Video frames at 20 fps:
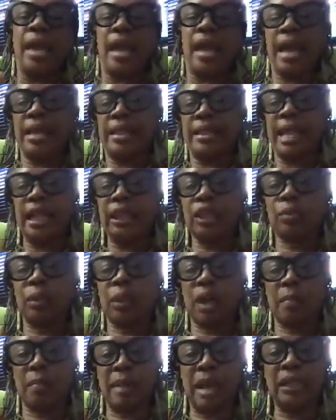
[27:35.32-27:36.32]
And that's
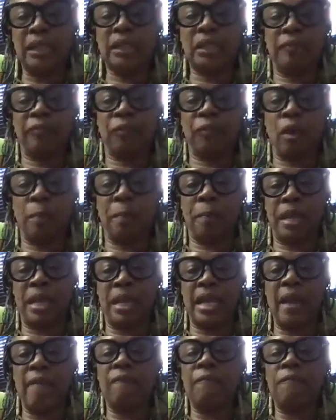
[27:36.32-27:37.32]
when I'm asking for a
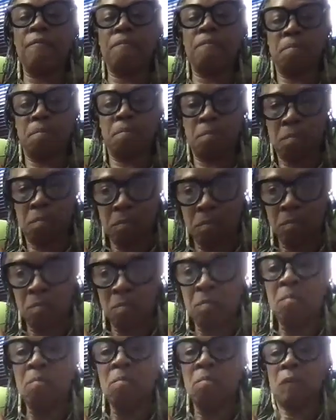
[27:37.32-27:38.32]
PDF.
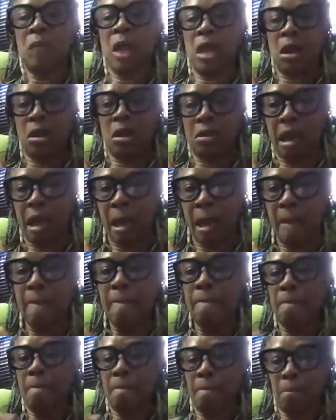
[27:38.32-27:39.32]
Okay.
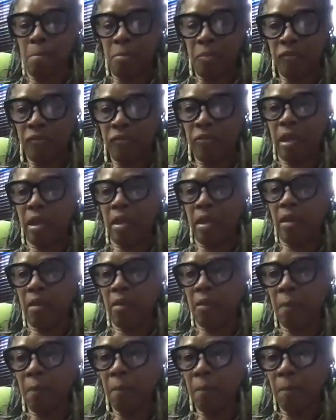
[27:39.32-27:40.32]

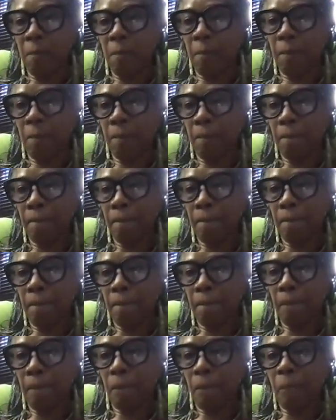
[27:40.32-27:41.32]
So,
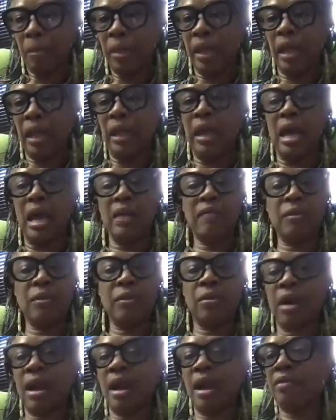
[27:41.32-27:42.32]
and a lot of you
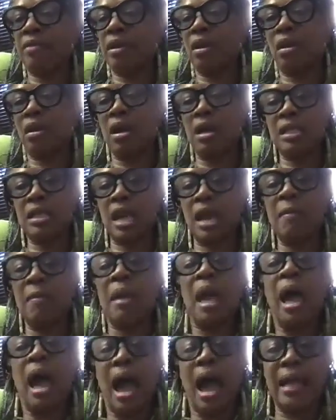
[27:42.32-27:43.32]
are having a hard time.
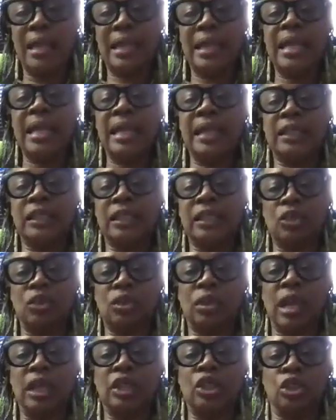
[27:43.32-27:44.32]
I think it's because you
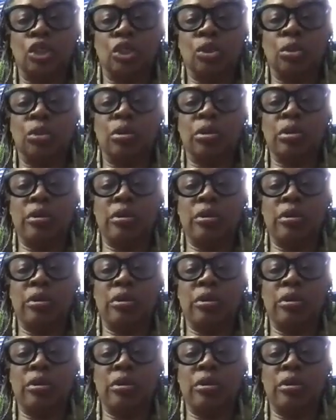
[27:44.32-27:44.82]
guys are doing it on